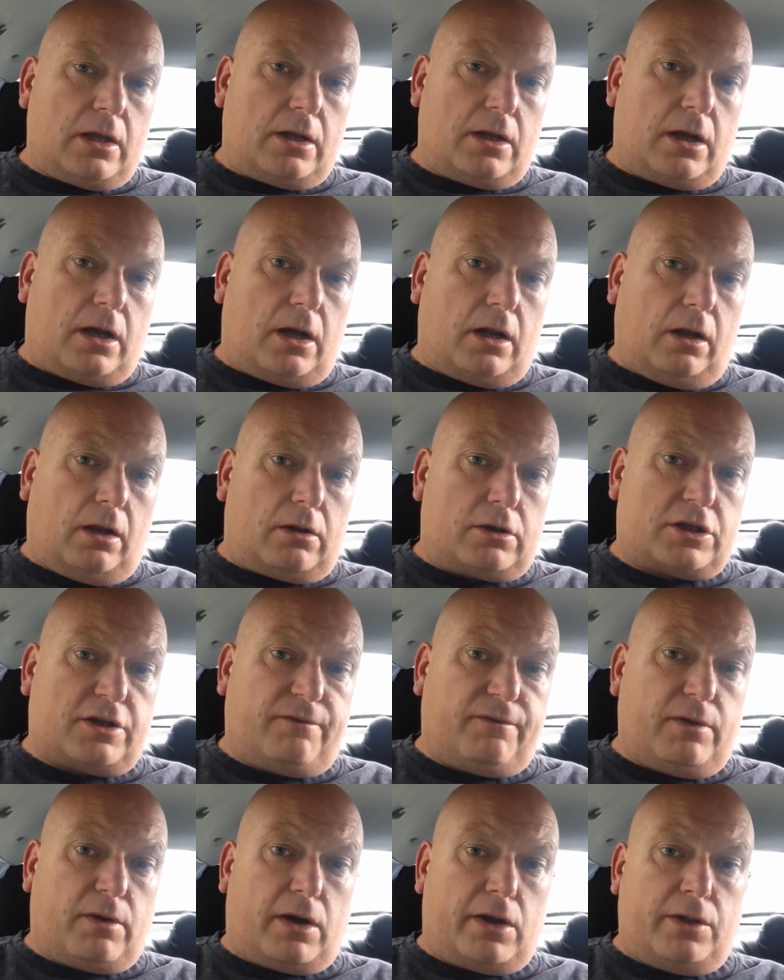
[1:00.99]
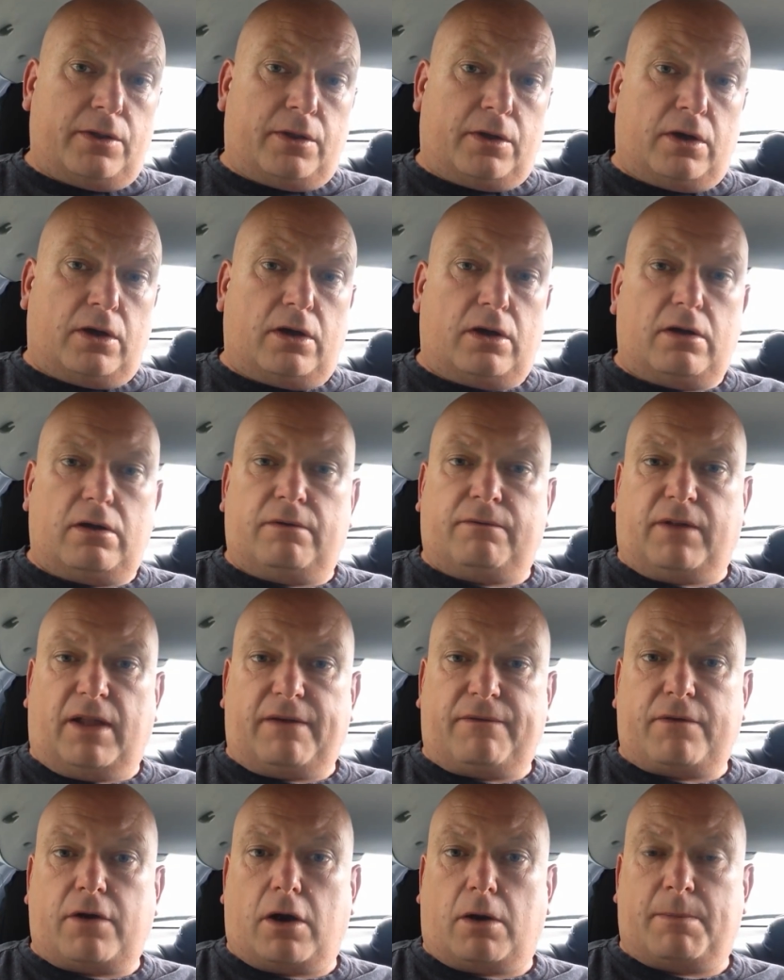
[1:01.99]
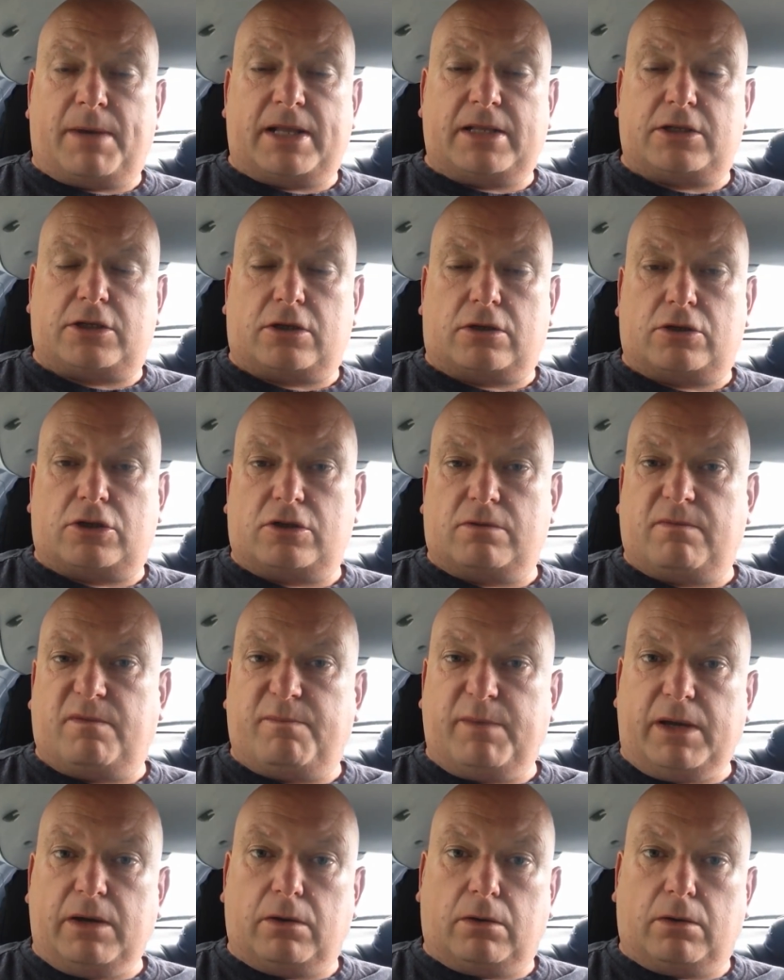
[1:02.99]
Now, lots of you out there have left comments on some of my